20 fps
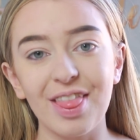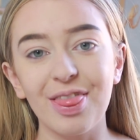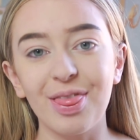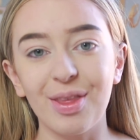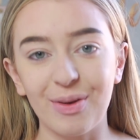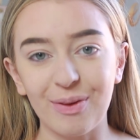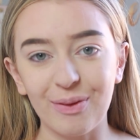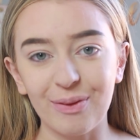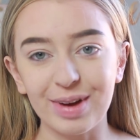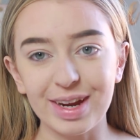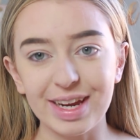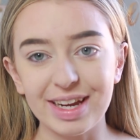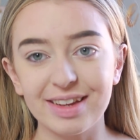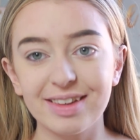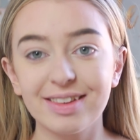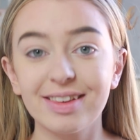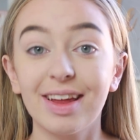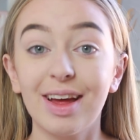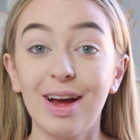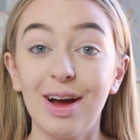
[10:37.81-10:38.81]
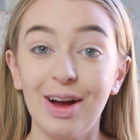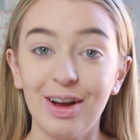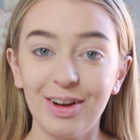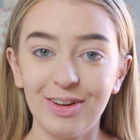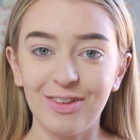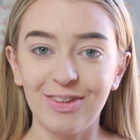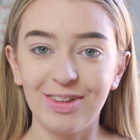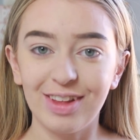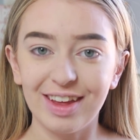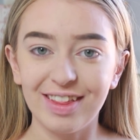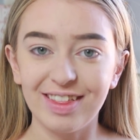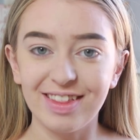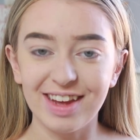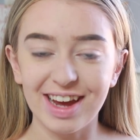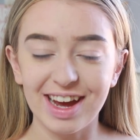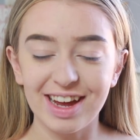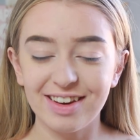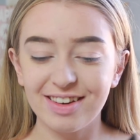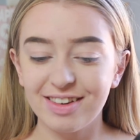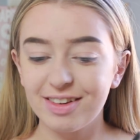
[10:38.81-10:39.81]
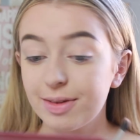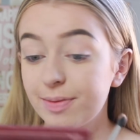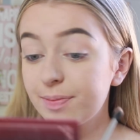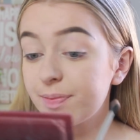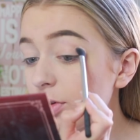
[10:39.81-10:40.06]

The crease. I got in the end.